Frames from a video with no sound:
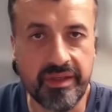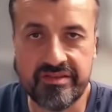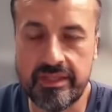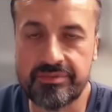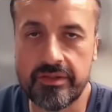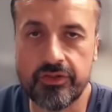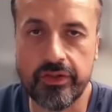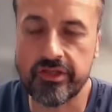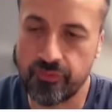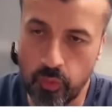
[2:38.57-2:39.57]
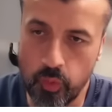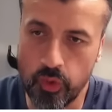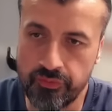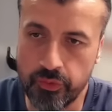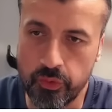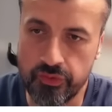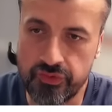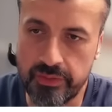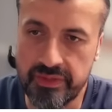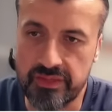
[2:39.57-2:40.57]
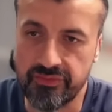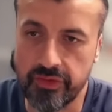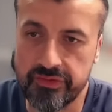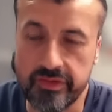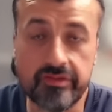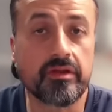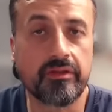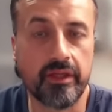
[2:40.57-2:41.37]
the best tips and tricks for all of your streaming devices.